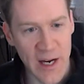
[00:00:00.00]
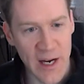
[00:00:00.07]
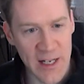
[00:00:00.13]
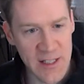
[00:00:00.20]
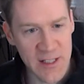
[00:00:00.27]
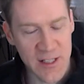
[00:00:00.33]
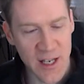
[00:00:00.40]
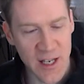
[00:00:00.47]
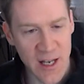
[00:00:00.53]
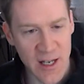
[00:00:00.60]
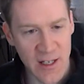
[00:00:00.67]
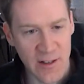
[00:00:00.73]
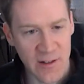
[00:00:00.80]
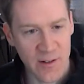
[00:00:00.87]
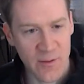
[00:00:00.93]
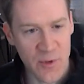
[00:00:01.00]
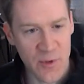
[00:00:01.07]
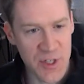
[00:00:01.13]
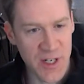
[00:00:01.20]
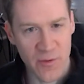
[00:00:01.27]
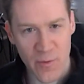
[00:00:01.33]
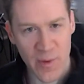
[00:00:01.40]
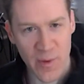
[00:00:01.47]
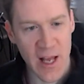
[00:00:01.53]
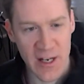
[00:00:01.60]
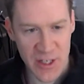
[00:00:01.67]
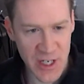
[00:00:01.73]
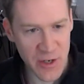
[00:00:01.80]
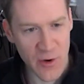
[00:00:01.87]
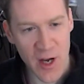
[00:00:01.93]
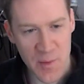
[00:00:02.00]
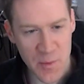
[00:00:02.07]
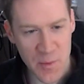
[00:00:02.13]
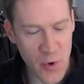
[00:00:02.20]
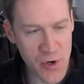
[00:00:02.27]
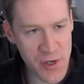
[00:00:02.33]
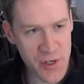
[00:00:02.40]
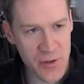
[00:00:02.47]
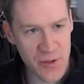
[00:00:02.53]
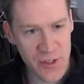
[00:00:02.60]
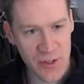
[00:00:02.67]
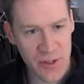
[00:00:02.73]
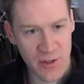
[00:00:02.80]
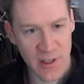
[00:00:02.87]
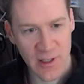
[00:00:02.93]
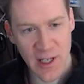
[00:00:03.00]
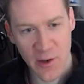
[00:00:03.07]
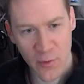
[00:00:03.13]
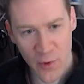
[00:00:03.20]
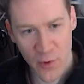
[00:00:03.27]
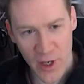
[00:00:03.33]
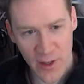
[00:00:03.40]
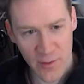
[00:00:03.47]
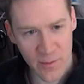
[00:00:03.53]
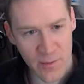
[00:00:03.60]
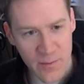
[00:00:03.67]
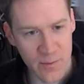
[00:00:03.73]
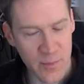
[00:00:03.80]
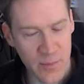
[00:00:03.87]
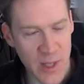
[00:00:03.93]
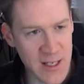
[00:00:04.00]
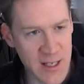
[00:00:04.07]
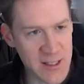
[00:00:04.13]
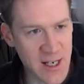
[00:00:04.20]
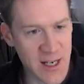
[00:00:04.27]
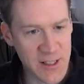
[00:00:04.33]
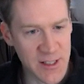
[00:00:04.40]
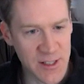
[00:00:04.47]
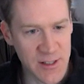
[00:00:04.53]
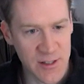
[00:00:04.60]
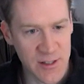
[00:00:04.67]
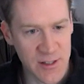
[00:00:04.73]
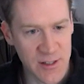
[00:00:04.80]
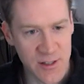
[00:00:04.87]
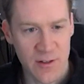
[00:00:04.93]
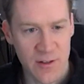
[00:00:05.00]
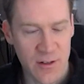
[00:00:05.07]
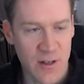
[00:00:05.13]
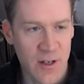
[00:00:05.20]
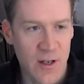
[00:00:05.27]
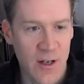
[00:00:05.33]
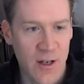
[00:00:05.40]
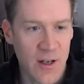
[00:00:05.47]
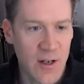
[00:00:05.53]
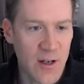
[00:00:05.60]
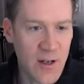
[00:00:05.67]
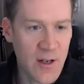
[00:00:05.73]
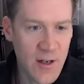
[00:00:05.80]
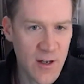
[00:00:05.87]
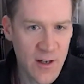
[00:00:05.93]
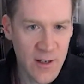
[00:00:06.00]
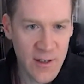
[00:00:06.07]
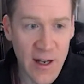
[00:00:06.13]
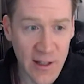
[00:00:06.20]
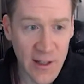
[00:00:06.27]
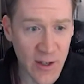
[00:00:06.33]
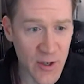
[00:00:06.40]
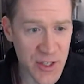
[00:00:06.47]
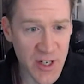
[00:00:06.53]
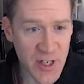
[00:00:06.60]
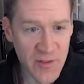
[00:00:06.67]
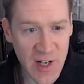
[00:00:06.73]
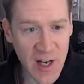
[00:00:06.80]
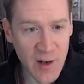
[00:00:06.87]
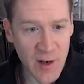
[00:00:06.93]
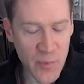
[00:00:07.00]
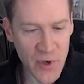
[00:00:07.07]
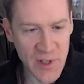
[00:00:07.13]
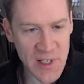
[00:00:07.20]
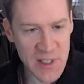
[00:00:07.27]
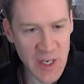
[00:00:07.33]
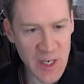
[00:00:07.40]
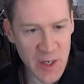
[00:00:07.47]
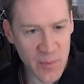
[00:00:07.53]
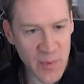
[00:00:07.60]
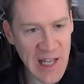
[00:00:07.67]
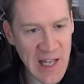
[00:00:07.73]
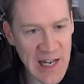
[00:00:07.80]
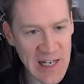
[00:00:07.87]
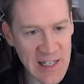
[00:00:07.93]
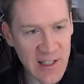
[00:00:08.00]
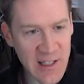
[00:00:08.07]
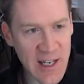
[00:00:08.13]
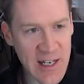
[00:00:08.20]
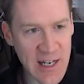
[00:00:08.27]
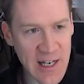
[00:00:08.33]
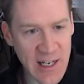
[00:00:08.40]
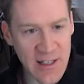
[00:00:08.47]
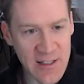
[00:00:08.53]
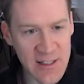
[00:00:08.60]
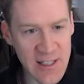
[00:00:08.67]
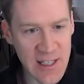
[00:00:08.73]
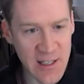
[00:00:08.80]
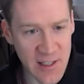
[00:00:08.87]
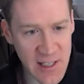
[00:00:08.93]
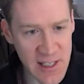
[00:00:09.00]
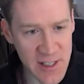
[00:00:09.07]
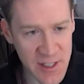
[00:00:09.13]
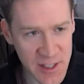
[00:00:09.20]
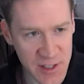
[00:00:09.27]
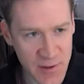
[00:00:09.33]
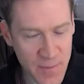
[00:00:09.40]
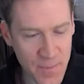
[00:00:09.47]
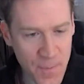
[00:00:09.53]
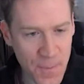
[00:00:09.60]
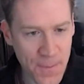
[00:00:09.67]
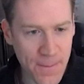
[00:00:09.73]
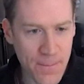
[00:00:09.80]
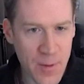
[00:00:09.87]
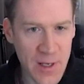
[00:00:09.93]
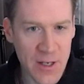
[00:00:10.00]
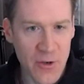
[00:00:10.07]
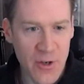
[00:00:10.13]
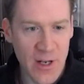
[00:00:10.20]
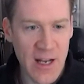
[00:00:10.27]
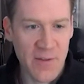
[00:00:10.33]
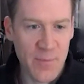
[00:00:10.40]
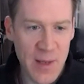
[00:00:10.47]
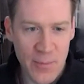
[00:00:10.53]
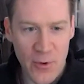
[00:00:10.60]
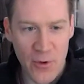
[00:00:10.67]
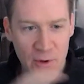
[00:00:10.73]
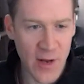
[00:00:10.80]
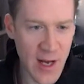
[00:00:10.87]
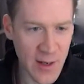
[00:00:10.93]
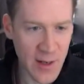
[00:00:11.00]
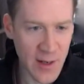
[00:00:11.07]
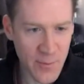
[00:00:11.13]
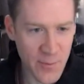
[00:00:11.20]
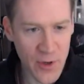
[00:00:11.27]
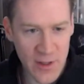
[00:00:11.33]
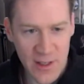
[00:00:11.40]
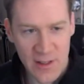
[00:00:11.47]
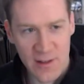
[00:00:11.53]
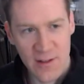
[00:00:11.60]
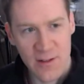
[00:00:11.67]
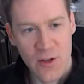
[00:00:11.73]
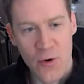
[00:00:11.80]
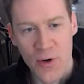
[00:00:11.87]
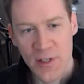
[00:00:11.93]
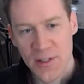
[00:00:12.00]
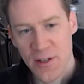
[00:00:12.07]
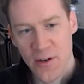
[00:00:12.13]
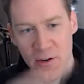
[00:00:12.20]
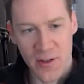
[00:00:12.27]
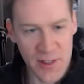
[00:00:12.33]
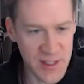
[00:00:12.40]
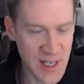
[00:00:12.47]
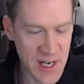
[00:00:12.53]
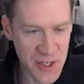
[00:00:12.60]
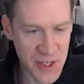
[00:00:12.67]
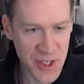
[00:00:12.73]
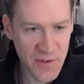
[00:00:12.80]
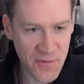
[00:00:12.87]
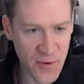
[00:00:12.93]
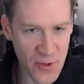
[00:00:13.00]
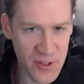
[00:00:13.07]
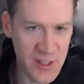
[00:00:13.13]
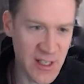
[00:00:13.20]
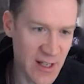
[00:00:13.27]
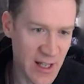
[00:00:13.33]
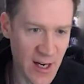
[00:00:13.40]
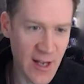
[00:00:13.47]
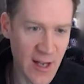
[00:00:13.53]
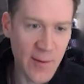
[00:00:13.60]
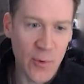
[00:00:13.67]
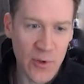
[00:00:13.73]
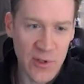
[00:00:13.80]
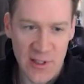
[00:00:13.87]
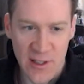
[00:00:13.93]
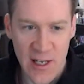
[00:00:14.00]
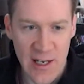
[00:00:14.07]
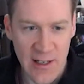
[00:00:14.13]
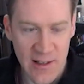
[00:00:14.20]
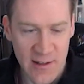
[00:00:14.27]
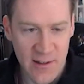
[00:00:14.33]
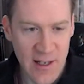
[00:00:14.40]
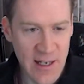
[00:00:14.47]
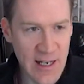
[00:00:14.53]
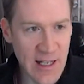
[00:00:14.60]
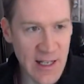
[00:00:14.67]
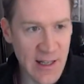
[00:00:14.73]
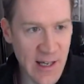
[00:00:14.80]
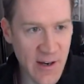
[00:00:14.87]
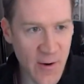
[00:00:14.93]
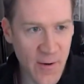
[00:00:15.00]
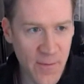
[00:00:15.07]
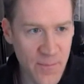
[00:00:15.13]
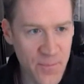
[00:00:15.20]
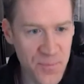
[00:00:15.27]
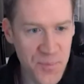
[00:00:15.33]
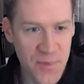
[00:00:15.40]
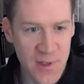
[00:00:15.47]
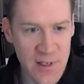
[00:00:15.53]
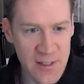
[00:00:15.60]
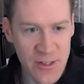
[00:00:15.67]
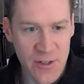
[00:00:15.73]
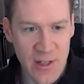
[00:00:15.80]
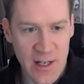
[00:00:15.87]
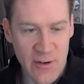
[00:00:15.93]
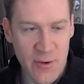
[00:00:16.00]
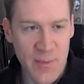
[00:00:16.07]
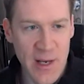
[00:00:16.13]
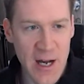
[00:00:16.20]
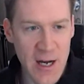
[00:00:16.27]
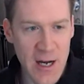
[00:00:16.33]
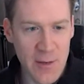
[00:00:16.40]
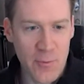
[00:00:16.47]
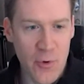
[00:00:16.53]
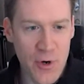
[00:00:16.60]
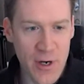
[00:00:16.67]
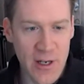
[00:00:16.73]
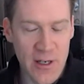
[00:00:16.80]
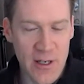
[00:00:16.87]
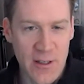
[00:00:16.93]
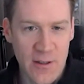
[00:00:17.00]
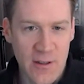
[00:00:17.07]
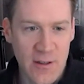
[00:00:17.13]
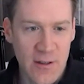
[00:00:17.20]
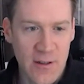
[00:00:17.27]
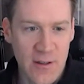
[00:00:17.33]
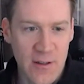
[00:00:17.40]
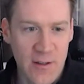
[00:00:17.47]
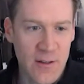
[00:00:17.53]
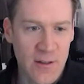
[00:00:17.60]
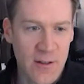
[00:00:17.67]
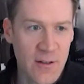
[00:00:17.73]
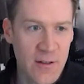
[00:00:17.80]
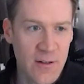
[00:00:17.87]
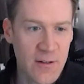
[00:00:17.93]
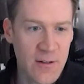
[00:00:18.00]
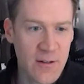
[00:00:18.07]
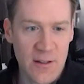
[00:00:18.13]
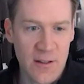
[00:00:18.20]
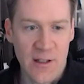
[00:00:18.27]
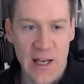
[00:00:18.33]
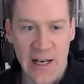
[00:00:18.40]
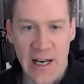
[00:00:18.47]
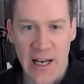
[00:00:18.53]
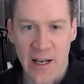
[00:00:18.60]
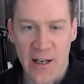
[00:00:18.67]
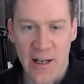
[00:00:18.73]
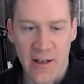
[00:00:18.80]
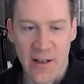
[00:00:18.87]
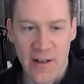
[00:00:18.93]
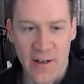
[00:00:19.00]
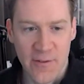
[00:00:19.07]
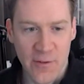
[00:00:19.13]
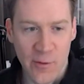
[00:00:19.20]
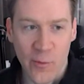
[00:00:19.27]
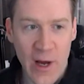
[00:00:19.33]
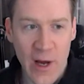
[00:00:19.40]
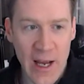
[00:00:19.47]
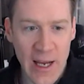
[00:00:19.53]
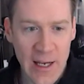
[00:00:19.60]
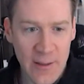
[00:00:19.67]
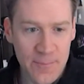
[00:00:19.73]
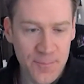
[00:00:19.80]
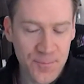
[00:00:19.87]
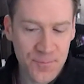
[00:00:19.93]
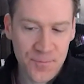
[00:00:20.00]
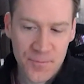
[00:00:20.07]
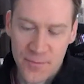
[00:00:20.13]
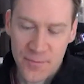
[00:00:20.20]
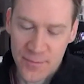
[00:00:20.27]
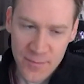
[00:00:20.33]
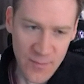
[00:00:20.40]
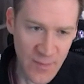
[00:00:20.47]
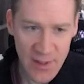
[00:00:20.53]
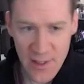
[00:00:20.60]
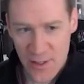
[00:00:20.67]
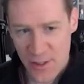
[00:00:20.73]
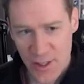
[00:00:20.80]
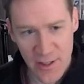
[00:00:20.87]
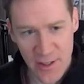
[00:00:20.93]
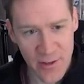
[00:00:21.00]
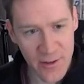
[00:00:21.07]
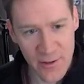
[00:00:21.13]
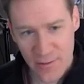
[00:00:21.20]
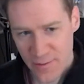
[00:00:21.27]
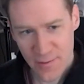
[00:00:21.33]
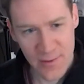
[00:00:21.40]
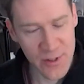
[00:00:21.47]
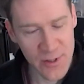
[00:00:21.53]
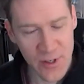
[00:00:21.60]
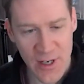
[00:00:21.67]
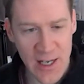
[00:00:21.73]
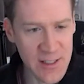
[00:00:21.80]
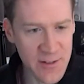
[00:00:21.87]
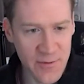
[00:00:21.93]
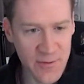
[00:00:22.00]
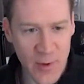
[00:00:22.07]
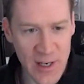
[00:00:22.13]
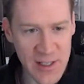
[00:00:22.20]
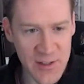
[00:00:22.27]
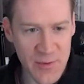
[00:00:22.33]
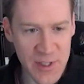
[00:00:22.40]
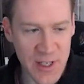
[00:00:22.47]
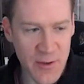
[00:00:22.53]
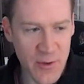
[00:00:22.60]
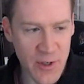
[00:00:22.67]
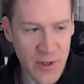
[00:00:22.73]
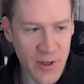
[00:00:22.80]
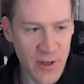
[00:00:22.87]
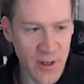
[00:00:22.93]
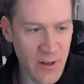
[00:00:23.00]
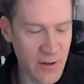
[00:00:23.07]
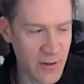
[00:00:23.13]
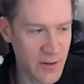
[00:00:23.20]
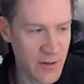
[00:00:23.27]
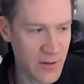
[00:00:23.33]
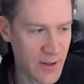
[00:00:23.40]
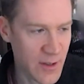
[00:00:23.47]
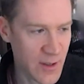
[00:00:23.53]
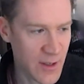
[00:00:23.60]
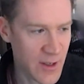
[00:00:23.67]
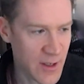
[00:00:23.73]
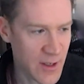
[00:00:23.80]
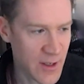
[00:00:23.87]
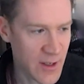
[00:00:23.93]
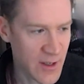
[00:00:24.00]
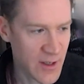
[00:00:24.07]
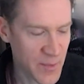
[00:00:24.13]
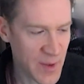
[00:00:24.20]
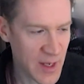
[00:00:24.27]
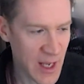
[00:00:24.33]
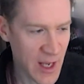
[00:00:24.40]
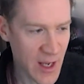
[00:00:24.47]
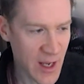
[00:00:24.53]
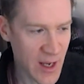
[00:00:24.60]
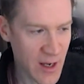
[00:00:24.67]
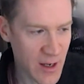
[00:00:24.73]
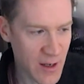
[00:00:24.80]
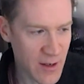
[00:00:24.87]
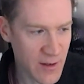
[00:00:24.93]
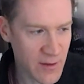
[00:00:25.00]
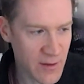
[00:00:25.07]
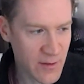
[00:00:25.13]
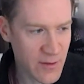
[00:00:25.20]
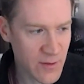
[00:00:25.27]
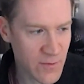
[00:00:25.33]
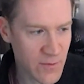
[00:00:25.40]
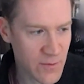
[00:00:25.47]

bytes on whichever blockchain you onboard to. So the layer one block size is not large enough to onboard the entire planet's Lightning, to say the least. But you could have people onboard. The coins could go to the sidechain first and then onboard to light, Lightning there. And so then it would be onboarded the lightning in a different way there's other there's all kinds of ways in which they would uh, there would be uh,